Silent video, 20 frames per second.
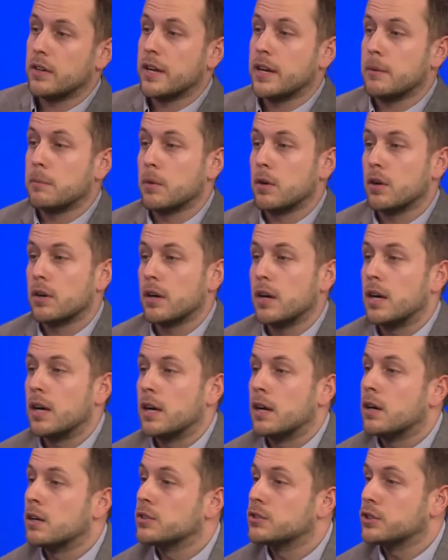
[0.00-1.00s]
in Hamburg
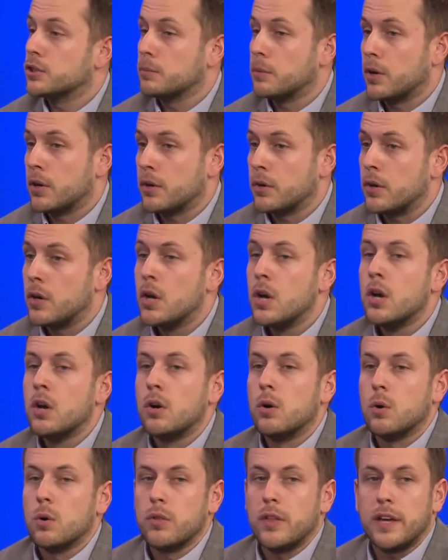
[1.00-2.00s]
uh, on Sir Barton,
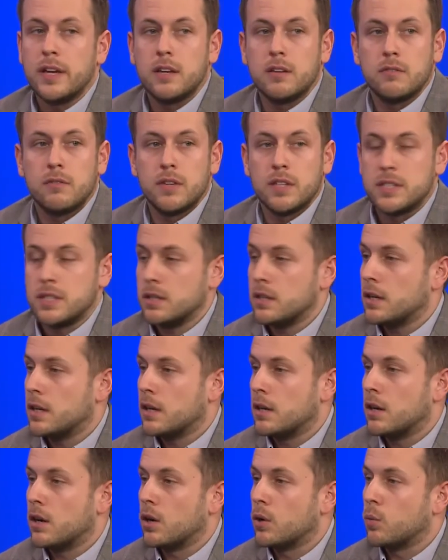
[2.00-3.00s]
or they can visit
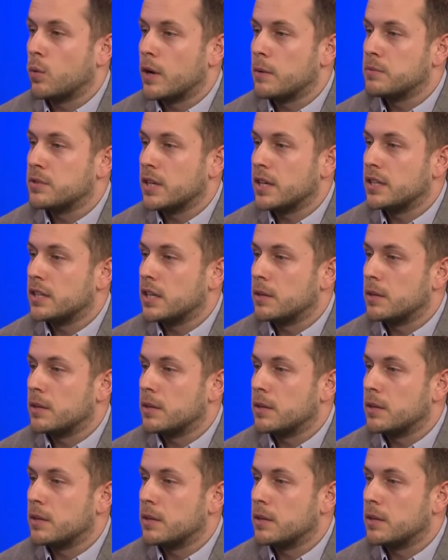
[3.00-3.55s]
uh, our website,